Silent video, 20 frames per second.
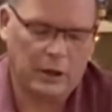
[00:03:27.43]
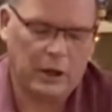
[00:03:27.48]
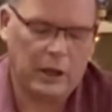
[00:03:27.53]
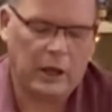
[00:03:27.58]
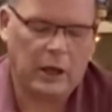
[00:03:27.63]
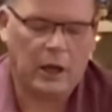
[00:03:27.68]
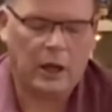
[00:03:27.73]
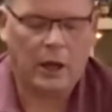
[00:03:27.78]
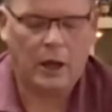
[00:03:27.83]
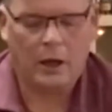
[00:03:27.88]

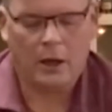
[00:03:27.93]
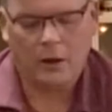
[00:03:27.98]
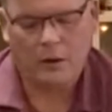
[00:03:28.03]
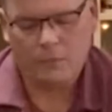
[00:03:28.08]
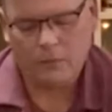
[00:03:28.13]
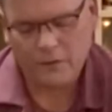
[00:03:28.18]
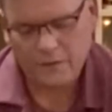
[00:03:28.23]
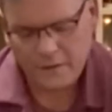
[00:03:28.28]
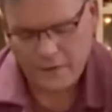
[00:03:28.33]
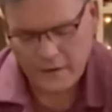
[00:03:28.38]
And
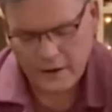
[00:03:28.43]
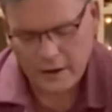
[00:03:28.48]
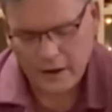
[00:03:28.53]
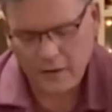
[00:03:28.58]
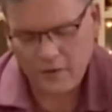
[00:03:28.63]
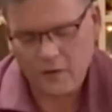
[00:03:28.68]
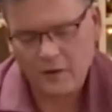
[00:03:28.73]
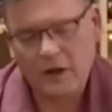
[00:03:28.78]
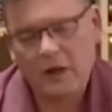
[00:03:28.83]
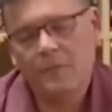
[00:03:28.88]
with
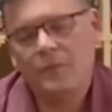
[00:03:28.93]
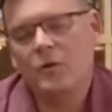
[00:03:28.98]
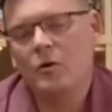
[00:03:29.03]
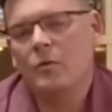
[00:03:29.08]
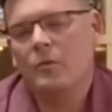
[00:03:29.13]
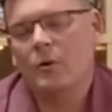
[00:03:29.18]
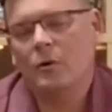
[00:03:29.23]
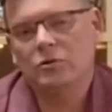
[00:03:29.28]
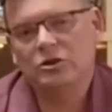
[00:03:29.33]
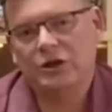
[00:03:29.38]
this, keep your
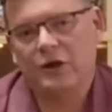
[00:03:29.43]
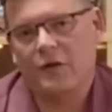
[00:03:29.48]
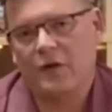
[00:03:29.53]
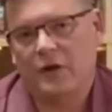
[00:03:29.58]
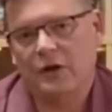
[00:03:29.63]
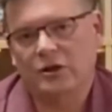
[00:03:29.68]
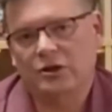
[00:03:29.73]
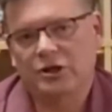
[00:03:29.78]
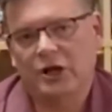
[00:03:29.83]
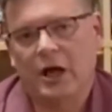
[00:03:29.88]
emotions
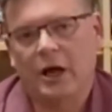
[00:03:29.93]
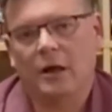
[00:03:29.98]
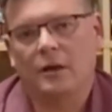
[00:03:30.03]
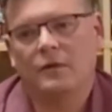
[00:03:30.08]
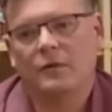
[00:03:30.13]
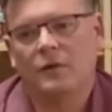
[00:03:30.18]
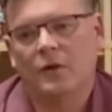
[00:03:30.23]
in check.